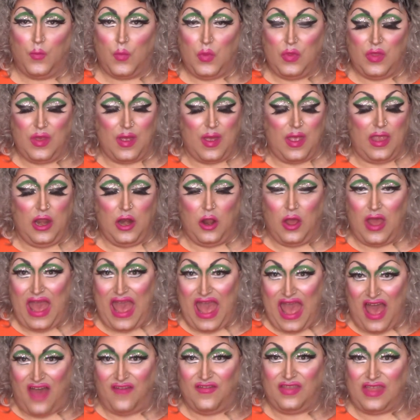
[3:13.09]

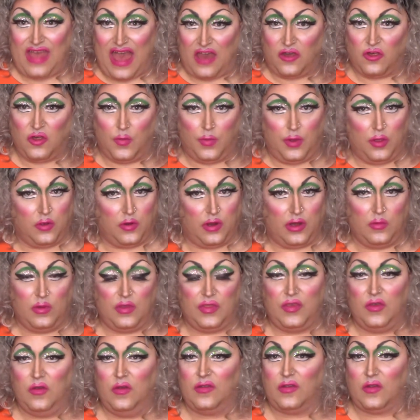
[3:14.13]
Having the actual Polaroid
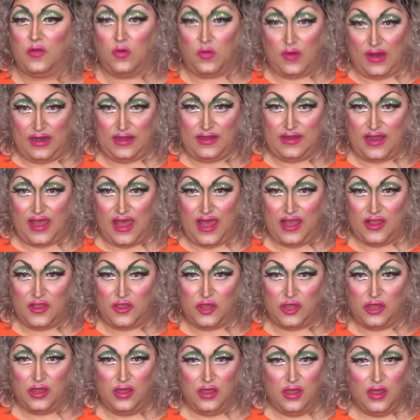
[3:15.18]
with you is a great
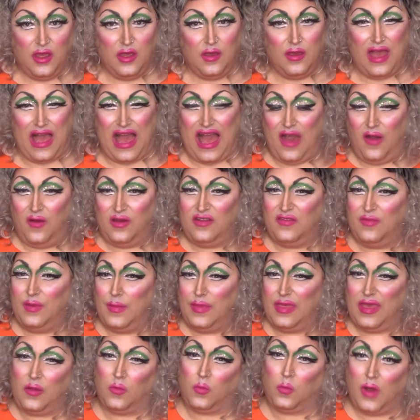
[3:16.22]
touch. I would have
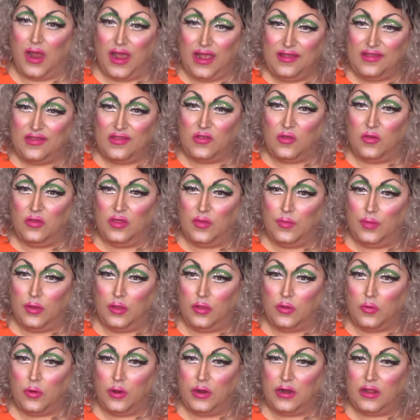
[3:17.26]
maybe rhinestone the
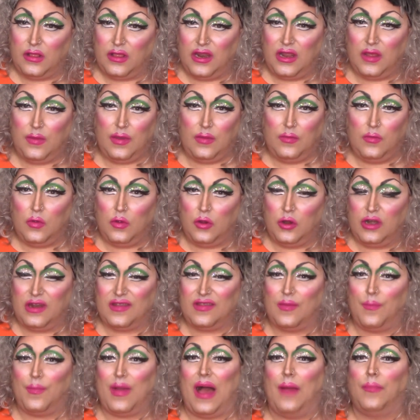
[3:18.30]
Polaroid a little bit more, just
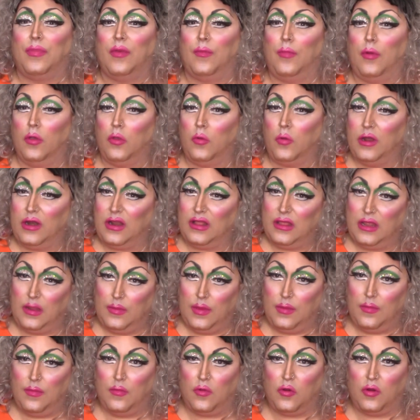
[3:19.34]
to pop the Polaroid a little
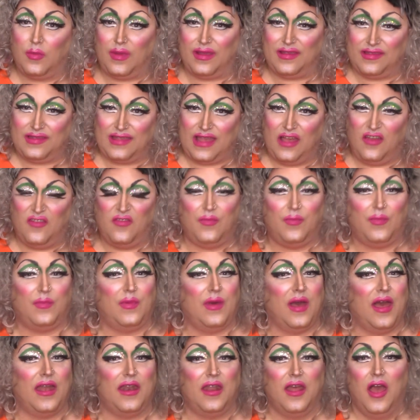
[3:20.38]
bit more myself,
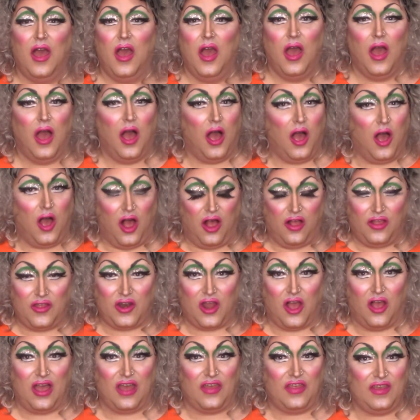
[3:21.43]
but all in
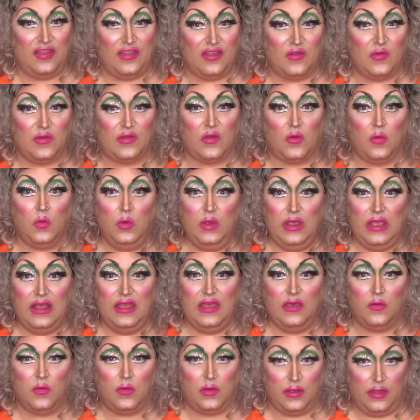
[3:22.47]
all, I think this was a
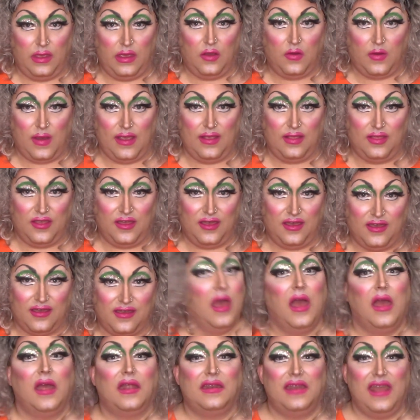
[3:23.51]
really, really great look.
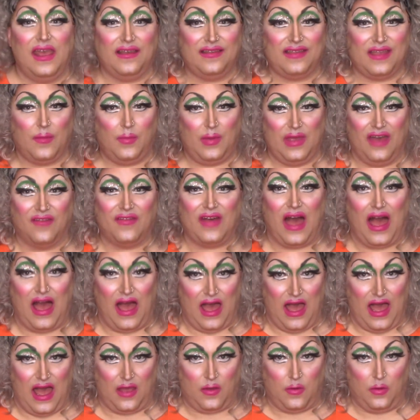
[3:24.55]
Next up, we have
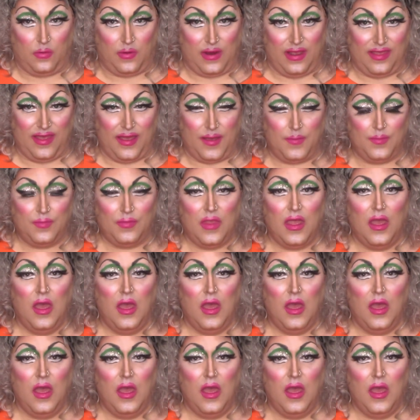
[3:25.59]
Aquarella.